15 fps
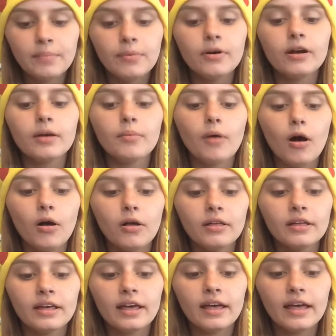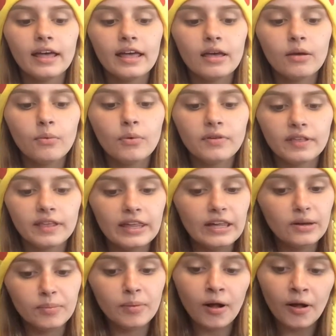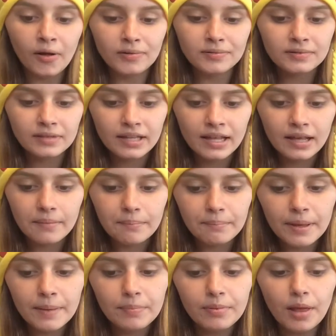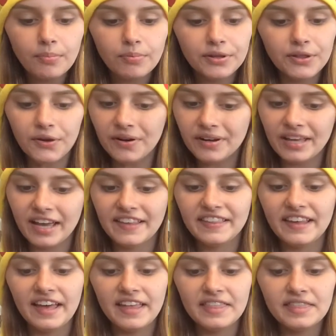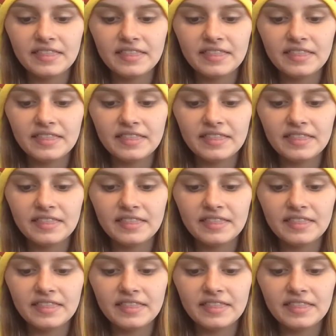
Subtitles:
Pokeball. It was a heal ball. Piplup, return, I said.